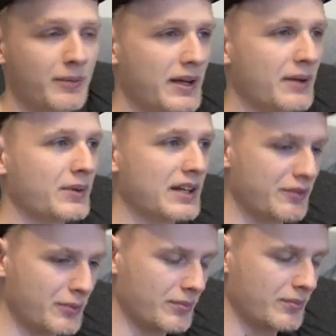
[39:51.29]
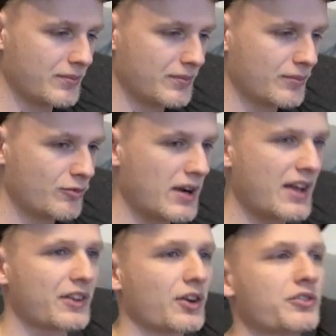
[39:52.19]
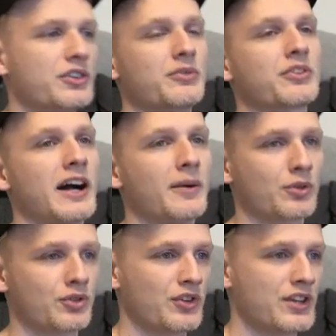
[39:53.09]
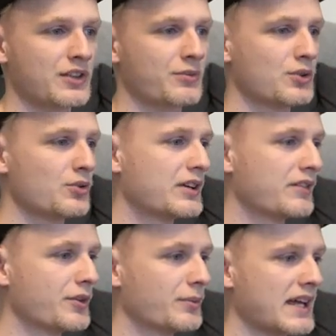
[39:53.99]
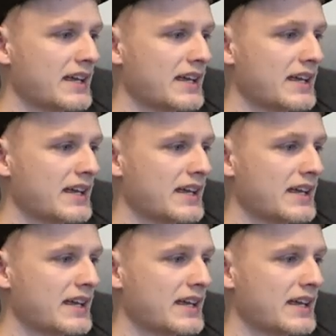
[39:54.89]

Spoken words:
And we give them, rather, obviously if we can't brush the teeth, we do give them like